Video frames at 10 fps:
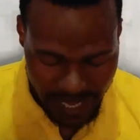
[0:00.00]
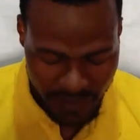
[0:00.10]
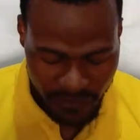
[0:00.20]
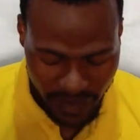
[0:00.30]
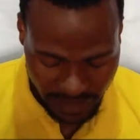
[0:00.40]

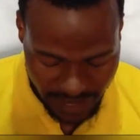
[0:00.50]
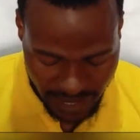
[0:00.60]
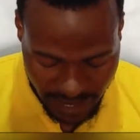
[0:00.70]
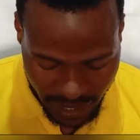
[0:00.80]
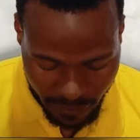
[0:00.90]

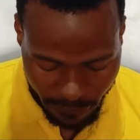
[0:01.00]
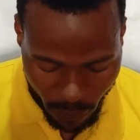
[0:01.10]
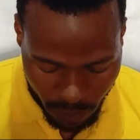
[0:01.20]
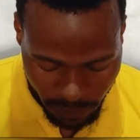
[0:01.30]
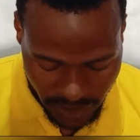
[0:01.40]
evicted
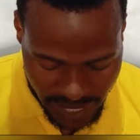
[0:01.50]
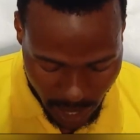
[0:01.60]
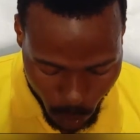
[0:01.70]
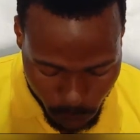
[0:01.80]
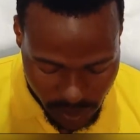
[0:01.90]
from
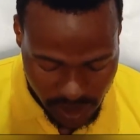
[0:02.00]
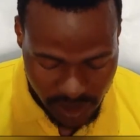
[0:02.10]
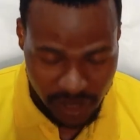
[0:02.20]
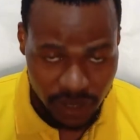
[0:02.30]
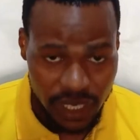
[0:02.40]
their
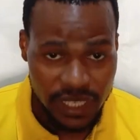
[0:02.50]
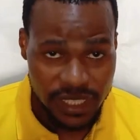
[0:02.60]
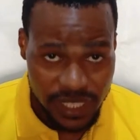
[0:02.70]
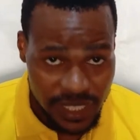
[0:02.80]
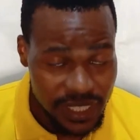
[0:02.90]
homes.
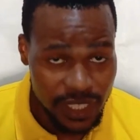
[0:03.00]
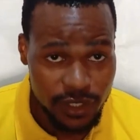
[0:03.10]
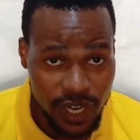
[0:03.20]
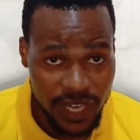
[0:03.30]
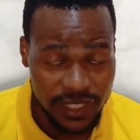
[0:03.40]

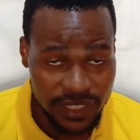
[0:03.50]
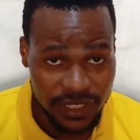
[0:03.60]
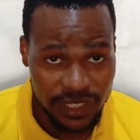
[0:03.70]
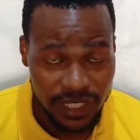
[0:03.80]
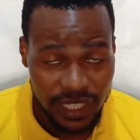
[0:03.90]
Jesus Christ.
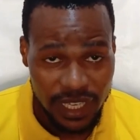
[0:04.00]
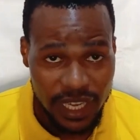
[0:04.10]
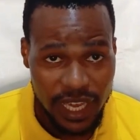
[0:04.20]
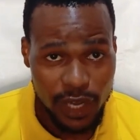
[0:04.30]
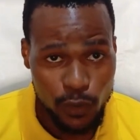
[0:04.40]

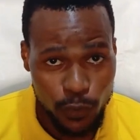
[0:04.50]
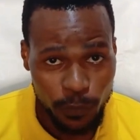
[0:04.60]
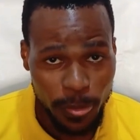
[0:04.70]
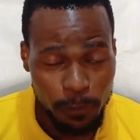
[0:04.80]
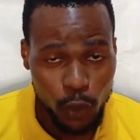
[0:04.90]

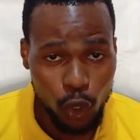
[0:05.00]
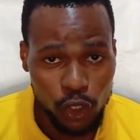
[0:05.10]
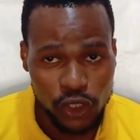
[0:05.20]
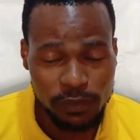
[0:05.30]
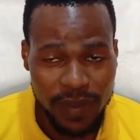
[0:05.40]

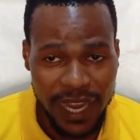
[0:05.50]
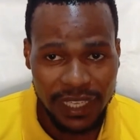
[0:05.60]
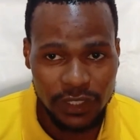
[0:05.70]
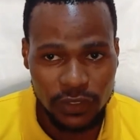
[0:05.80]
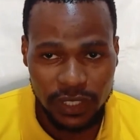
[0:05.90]
Because mine
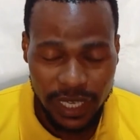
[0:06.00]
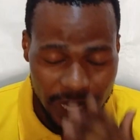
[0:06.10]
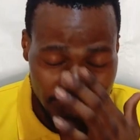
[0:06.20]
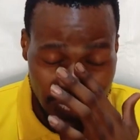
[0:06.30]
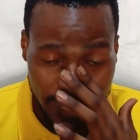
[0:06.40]
and there
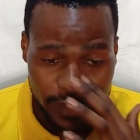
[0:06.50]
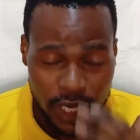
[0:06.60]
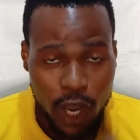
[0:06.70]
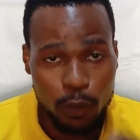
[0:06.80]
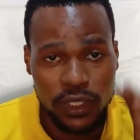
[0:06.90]
are times
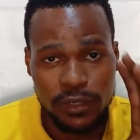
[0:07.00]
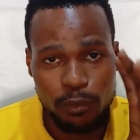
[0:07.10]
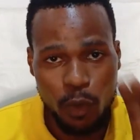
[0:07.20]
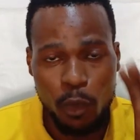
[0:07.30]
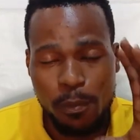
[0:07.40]
I almost
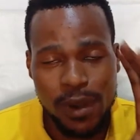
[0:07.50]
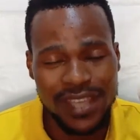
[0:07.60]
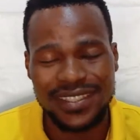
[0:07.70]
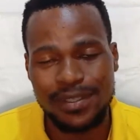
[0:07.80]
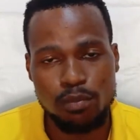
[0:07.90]

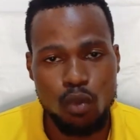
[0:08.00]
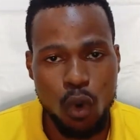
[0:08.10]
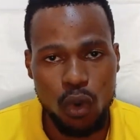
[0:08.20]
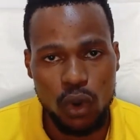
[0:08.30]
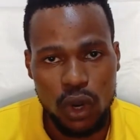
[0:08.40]
blasted war.